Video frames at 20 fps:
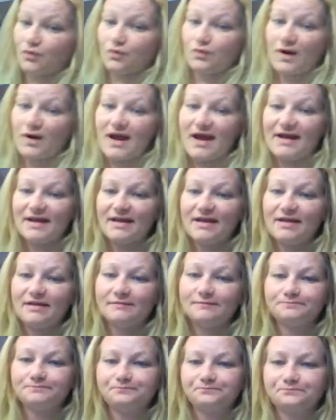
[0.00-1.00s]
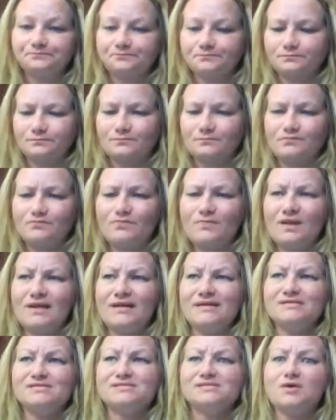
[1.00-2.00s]
ready.
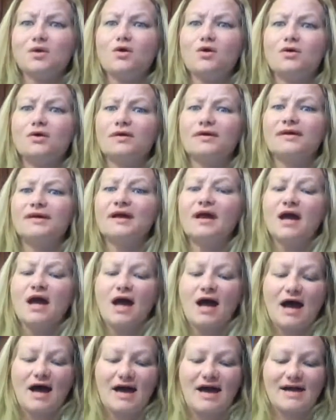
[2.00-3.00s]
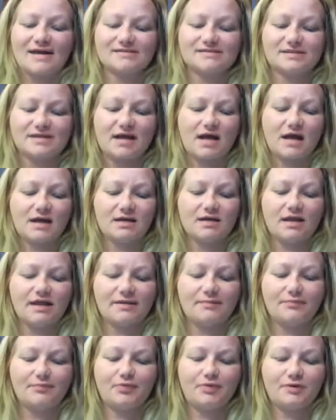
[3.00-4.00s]
I'm sorry. I had to kind of
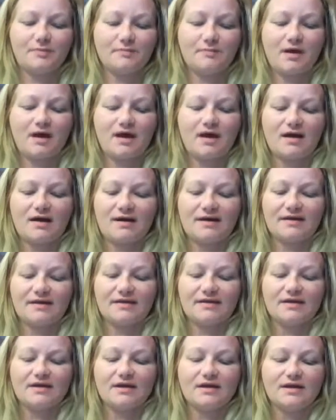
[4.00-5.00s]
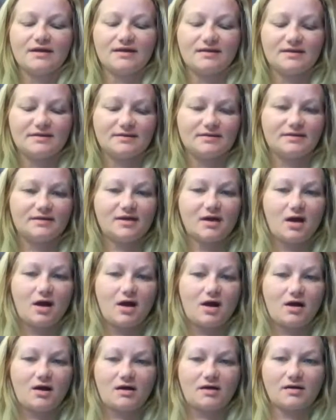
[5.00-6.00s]
like put my
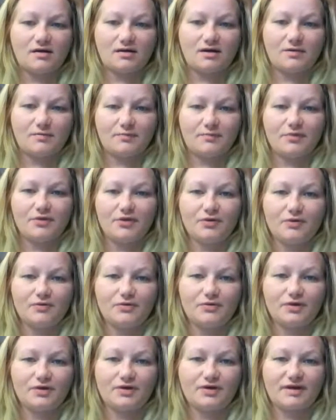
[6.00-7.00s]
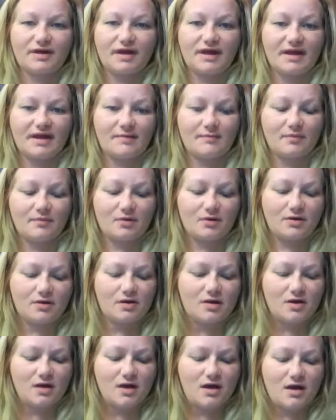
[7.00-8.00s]
uh, computer camera
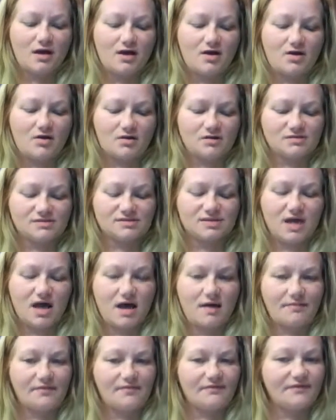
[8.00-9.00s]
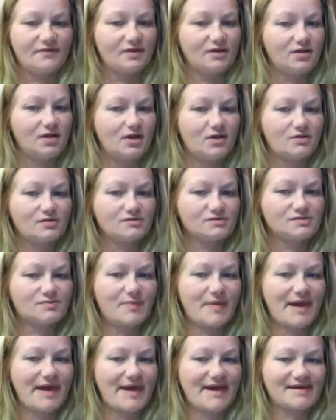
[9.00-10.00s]
on top of a clothes
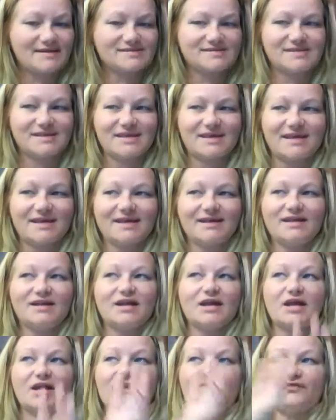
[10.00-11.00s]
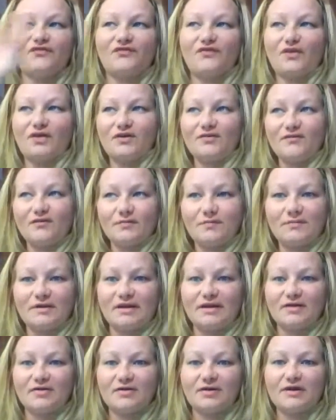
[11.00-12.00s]
basket in front of a
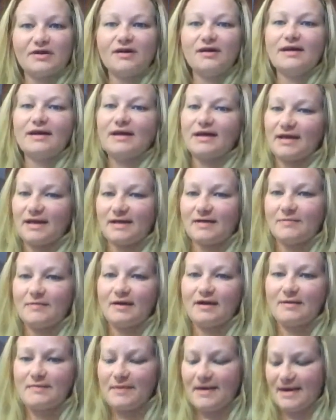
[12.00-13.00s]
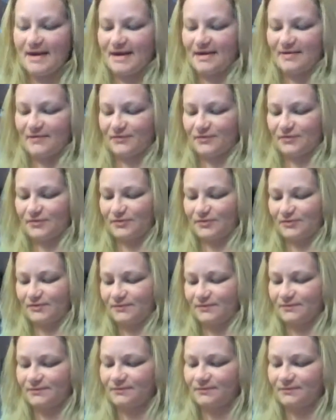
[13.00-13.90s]
mirror in my bathroom.